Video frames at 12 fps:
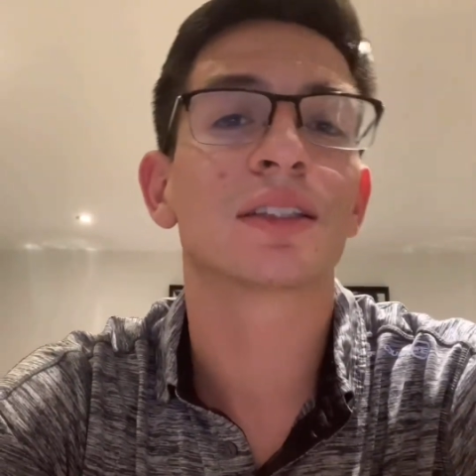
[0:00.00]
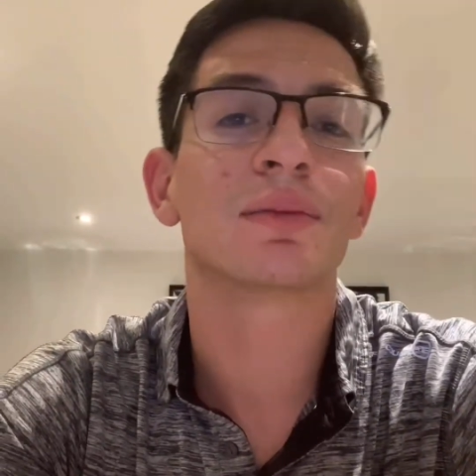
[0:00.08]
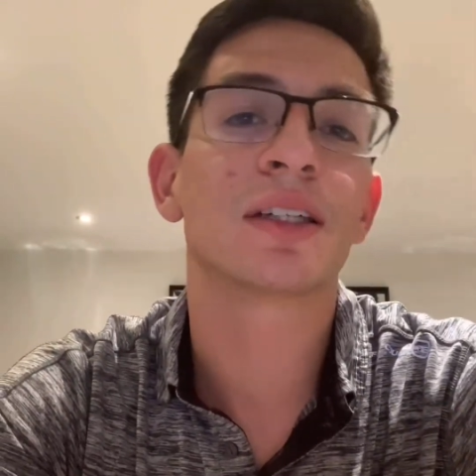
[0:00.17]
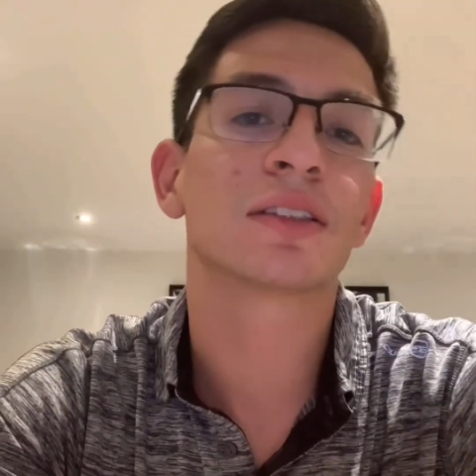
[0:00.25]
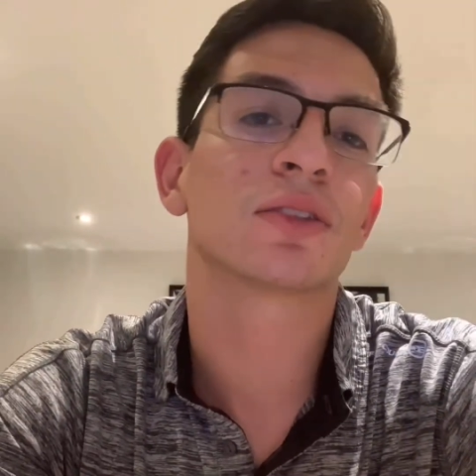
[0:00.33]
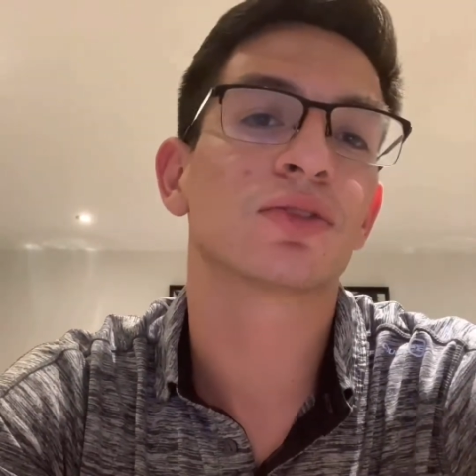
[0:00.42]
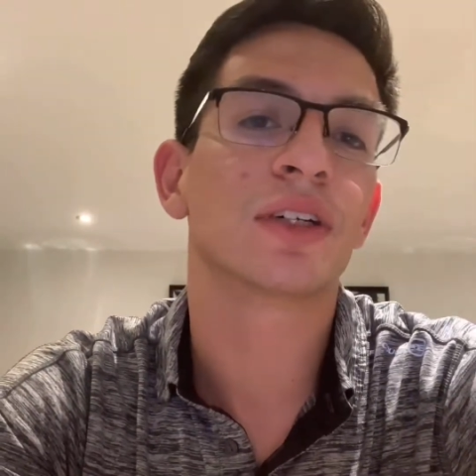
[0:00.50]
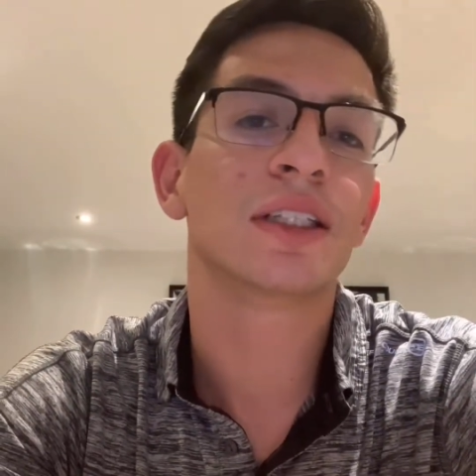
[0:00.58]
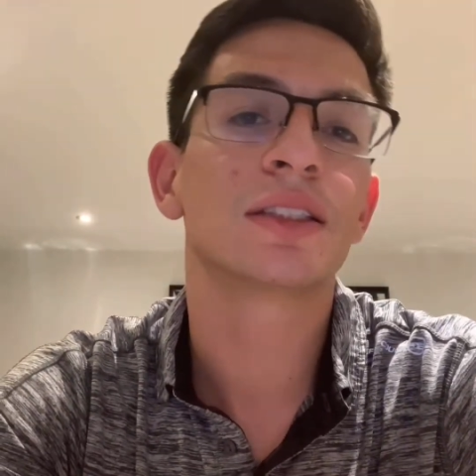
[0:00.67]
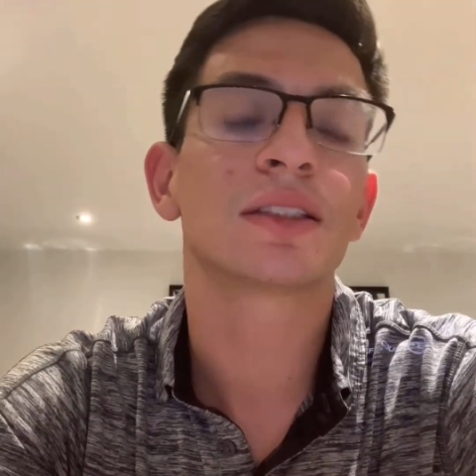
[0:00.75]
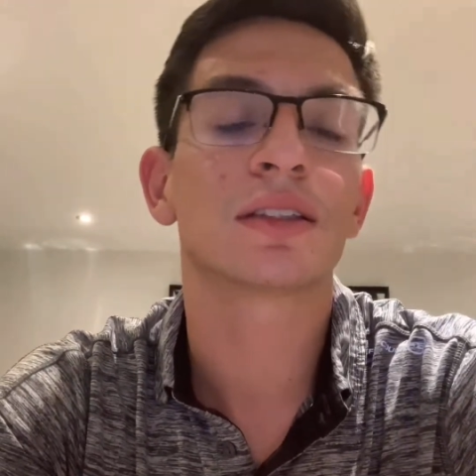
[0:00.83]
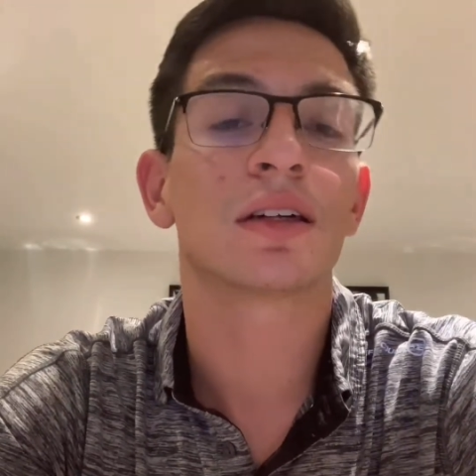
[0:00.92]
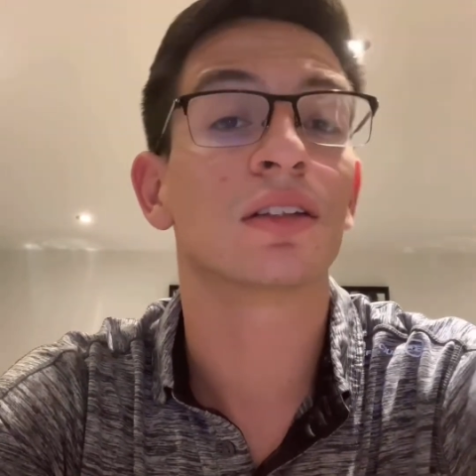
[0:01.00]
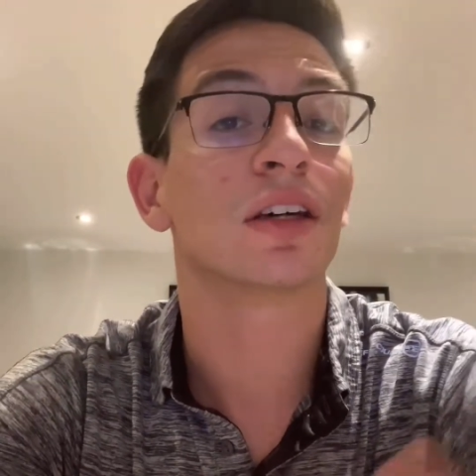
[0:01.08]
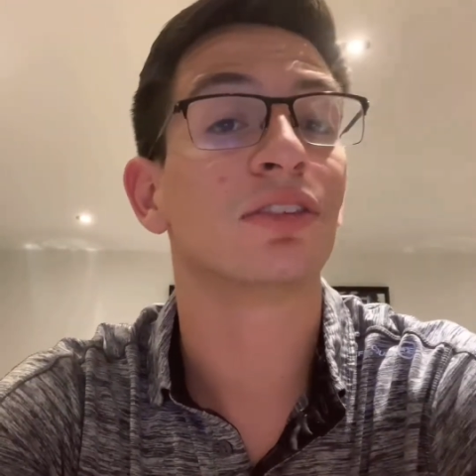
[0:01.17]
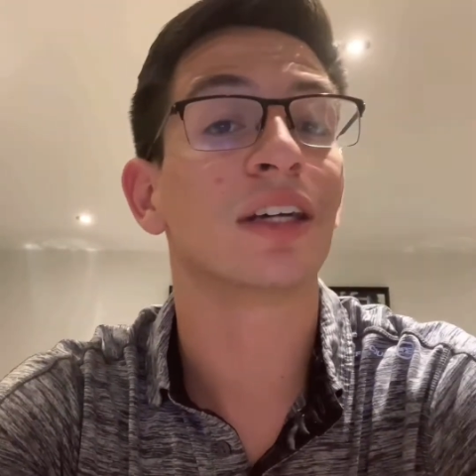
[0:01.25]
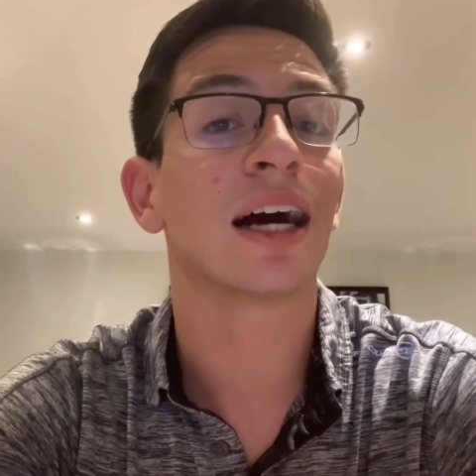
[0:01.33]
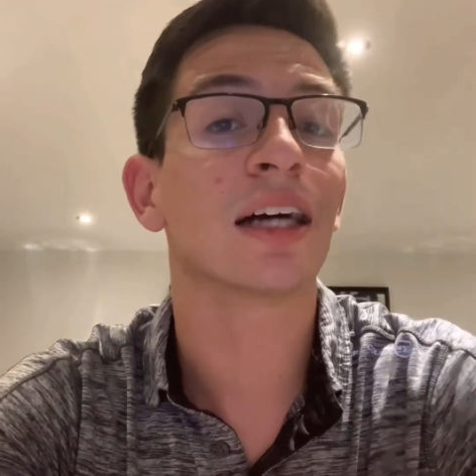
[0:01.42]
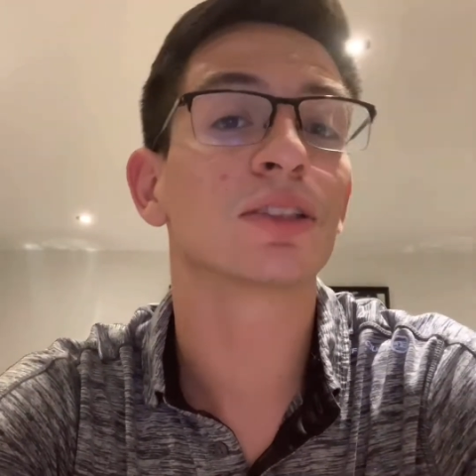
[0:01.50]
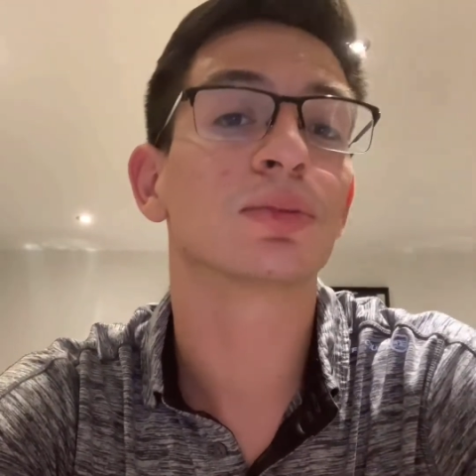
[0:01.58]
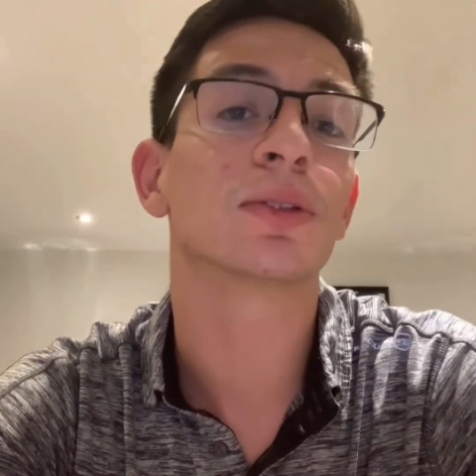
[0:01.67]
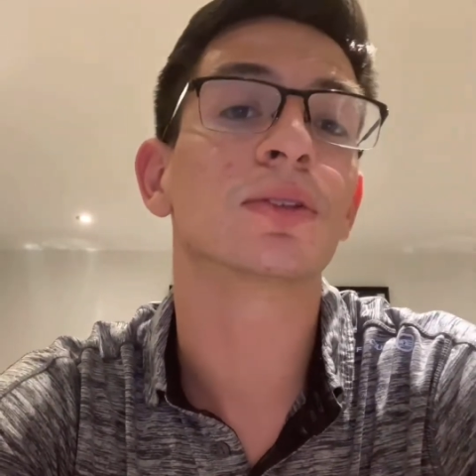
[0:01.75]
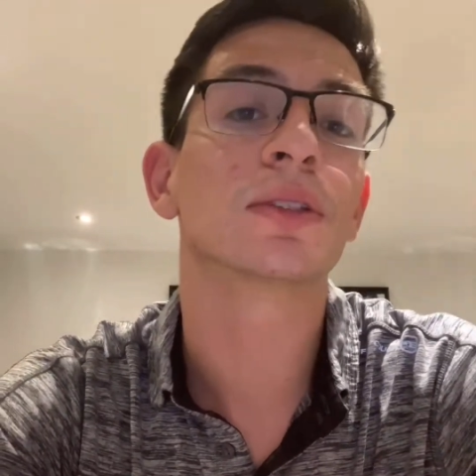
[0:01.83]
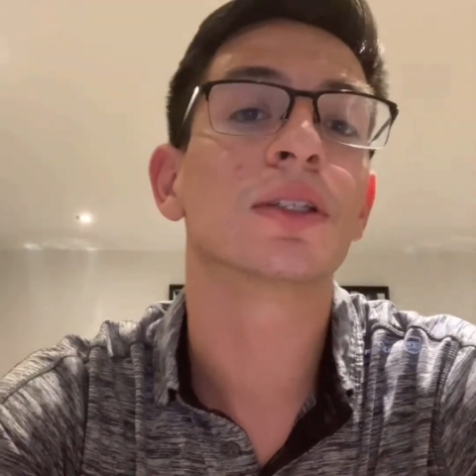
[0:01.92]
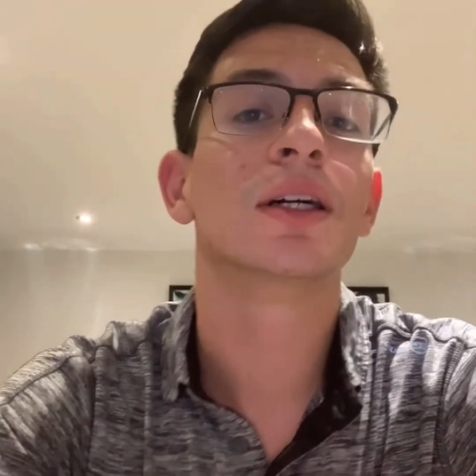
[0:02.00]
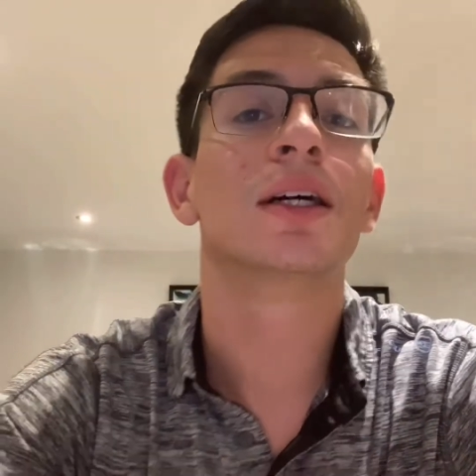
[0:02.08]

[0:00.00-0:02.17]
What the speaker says: amounts of waste on every household